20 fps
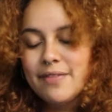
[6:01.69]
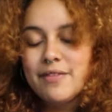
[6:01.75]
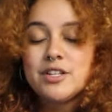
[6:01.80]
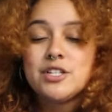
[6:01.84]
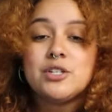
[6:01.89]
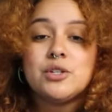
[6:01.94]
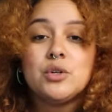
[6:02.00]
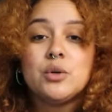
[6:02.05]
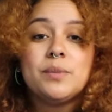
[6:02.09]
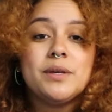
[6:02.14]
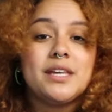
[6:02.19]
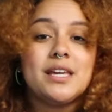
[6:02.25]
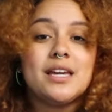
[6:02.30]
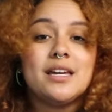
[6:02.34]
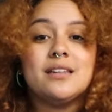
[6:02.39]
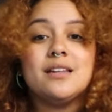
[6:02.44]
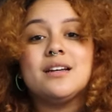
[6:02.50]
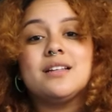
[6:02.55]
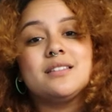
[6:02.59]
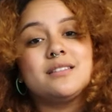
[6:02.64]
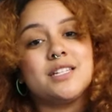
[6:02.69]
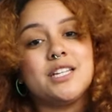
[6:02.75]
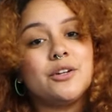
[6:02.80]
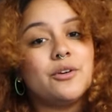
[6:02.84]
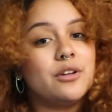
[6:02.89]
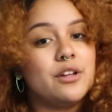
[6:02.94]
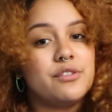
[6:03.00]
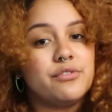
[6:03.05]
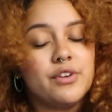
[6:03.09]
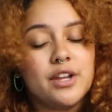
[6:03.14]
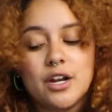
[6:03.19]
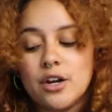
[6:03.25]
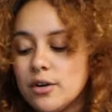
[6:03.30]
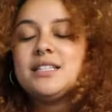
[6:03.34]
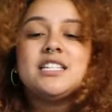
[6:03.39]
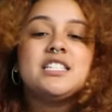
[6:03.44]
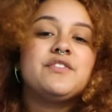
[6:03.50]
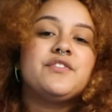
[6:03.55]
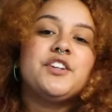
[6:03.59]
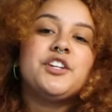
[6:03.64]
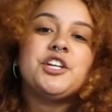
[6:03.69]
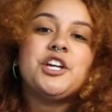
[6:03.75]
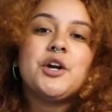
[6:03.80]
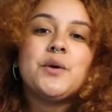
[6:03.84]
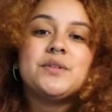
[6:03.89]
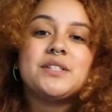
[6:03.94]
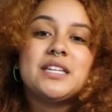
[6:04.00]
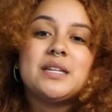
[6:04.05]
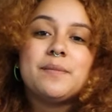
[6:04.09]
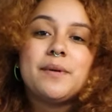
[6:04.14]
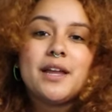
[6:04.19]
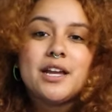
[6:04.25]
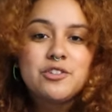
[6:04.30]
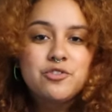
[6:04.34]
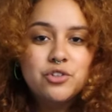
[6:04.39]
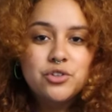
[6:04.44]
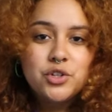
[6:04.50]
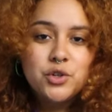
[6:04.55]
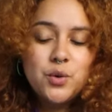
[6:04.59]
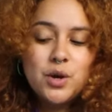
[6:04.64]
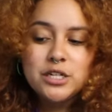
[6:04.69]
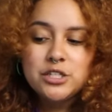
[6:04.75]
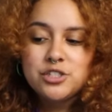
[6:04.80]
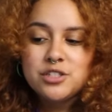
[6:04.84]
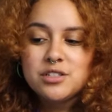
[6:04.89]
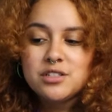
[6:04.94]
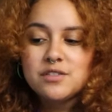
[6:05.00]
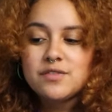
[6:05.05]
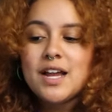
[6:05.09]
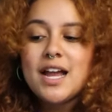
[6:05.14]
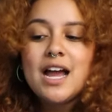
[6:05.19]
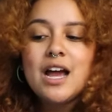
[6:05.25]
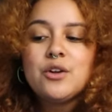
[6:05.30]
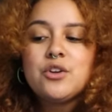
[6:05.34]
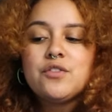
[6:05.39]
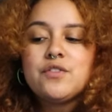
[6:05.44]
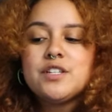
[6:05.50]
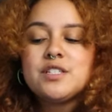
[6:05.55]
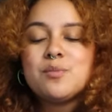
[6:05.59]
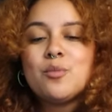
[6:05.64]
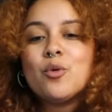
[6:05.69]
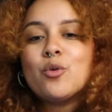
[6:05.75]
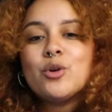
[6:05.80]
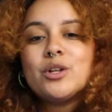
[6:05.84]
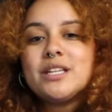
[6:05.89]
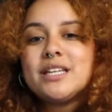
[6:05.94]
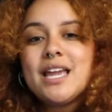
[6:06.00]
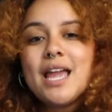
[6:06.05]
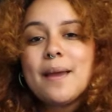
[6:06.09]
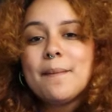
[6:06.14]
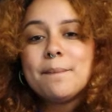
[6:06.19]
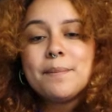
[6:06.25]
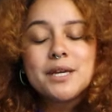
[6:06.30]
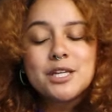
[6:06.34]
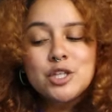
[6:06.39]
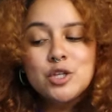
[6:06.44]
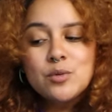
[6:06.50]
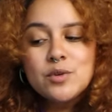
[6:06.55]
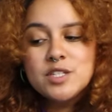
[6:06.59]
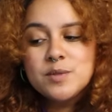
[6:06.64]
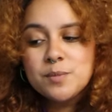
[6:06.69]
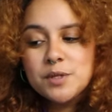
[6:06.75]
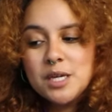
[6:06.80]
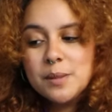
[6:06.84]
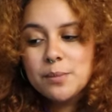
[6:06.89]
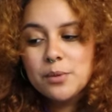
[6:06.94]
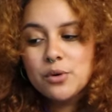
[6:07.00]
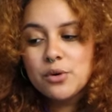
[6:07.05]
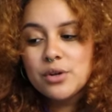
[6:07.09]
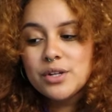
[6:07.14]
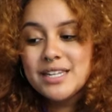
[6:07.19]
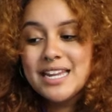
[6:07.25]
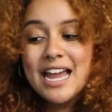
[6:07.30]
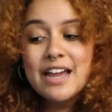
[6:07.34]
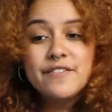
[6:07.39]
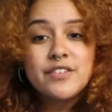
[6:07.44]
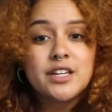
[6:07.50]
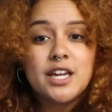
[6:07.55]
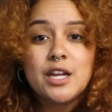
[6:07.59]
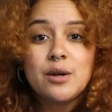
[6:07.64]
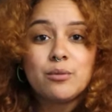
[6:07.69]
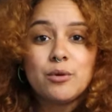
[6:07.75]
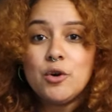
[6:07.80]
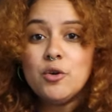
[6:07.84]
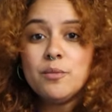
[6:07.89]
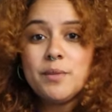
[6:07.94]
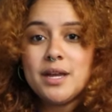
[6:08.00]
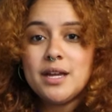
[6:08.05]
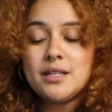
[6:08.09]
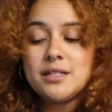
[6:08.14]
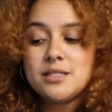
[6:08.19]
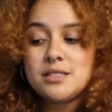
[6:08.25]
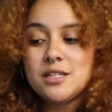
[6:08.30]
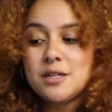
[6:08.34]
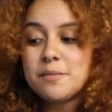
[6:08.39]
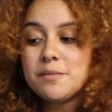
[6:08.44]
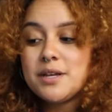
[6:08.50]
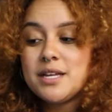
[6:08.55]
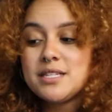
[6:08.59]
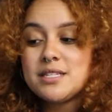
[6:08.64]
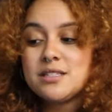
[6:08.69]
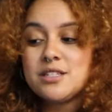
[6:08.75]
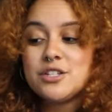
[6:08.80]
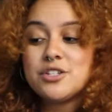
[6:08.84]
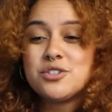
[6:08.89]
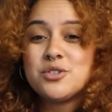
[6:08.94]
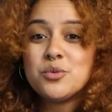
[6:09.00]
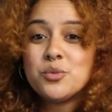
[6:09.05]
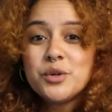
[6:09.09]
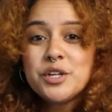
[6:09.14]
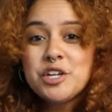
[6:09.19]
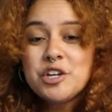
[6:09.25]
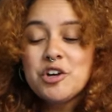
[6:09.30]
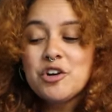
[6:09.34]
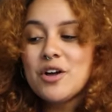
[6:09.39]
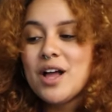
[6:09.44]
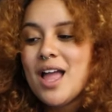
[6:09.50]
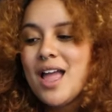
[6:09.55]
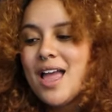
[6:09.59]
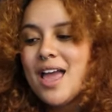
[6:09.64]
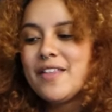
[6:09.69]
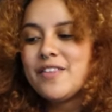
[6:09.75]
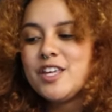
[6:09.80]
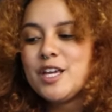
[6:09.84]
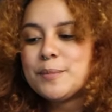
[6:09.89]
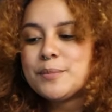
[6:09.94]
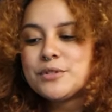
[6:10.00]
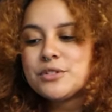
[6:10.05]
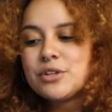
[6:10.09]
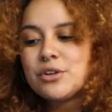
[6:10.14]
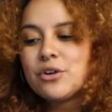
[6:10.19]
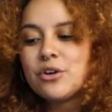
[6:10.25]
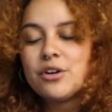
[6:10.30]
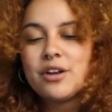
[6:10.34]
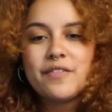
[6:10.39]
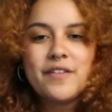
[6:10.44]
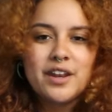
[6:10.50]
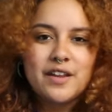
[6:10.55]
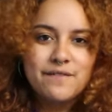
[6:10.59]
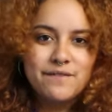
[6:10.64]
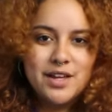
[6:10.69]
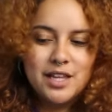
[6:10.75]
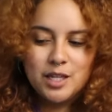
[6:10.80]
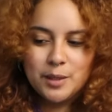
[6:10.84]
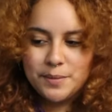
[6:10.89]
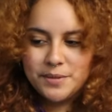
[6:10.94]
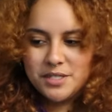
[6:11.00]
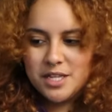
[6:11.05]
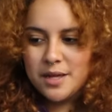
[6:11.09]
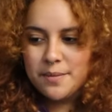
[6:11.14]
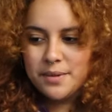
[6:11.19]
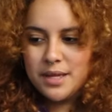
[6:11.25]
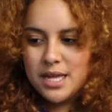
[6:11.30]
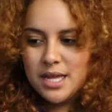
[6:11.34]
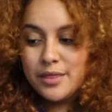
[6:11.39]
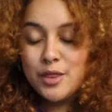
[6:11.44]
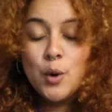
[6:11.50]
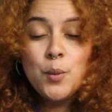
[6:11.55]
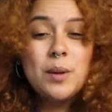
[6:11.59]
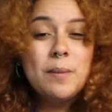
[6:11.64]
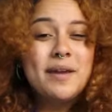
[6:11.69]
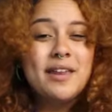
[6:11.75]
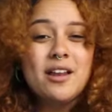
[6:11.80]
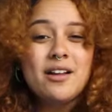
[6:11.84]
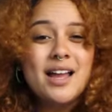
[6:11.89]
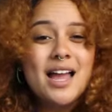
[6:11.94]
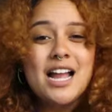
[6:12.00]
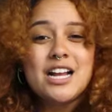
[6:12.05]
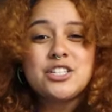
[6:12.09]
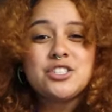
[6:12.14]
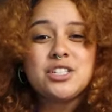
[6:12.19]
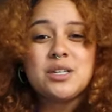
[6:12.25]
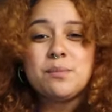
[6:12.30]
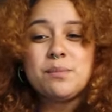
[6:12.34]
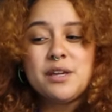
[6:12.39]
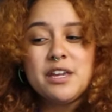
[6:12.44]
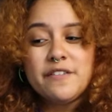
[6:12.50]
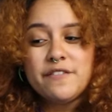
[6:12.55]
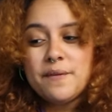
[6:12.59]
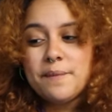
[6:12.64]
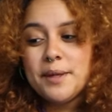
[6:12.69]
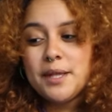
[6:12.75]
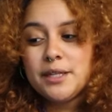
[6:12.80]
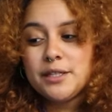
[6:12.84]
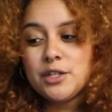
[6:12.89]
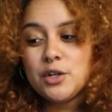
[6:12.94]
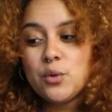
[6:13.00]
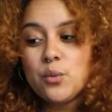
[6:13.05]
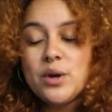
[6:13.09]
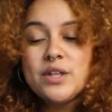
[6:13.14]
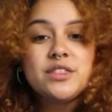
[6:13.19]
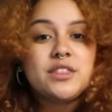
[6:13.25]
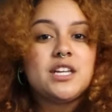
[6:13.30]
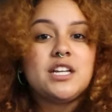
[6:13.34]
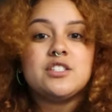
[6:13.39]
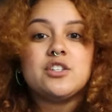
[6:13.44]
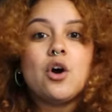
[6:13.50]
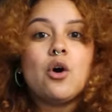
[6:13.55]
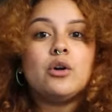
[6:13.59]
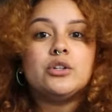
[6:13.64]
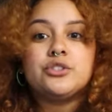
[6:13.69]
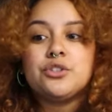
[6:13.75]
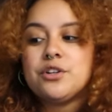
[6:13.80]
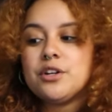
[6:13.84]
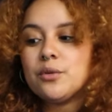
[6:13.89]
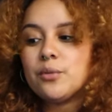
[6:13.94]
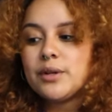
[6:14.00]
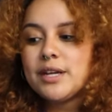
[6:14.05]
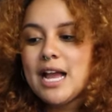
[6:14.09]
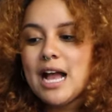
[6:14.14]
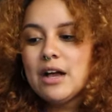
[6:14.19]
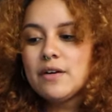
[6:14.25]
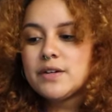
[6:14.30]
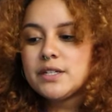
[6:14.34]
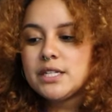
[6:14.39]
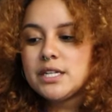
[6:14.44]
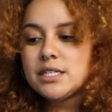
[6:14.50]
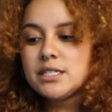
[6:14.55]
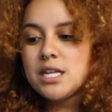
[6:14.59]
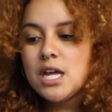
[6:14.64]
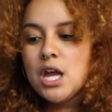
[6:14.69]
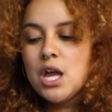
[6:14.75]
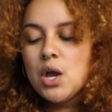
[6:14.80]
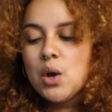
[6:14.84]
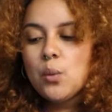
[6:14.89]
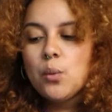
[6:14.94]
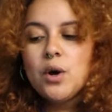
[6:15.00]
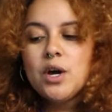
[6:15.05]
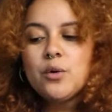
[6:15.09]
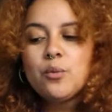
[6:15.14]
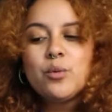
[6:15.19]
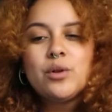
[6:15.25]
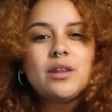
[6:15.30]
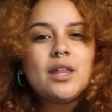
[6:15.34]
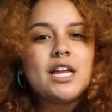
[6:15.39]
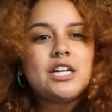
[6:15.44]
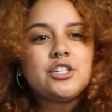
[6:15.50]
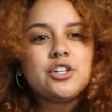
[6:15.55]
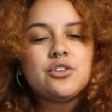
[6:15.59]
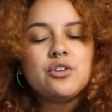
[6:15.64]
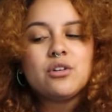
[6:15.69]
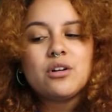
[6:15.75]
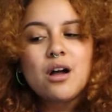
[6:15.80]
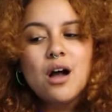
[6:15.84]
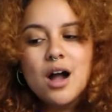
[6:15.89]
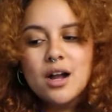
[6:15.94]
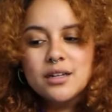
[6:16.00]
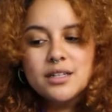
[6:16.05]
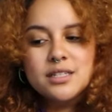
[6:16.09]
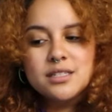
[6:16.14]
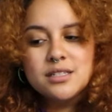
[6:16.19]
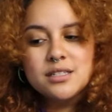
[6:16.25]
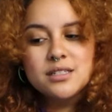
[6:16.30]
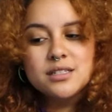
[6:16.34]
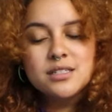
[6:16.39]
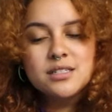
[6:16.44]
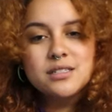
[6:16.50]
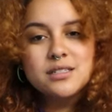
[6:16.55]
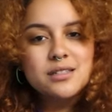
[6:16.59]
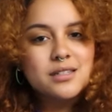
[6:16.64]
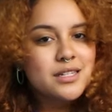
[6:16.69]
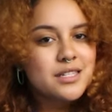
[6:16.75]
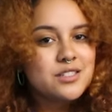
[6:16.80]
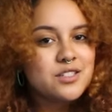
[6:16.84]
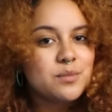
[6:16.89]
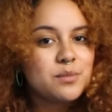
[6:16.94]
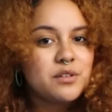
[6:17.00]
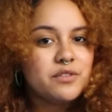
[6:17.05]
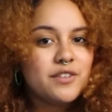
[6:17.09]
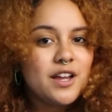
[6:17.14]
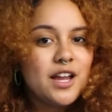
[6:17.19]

and the two begin a secret affair. This video is going to be answering the questions of how do these morally ambiguous people navigate romance amidst the surreal and the absurd that envelops them. Though we may not actually be familiar with these alternate realities, what relational cognizance is to be